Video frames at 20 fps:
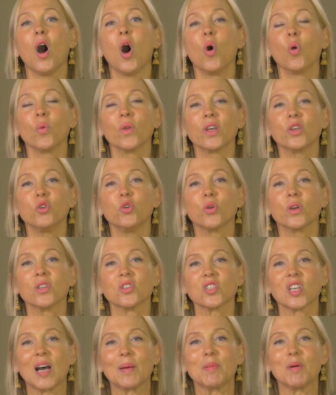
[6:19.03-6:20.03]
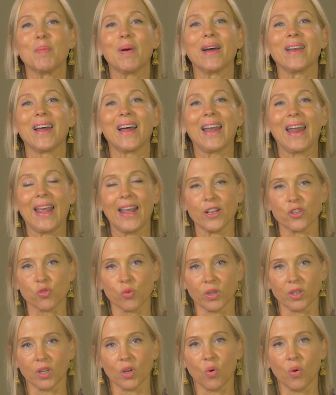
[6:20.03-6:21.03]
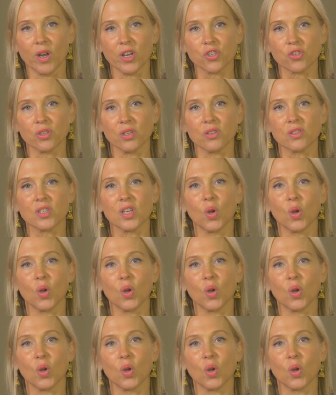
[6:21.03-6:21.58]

Only you can stop it by not answering the question.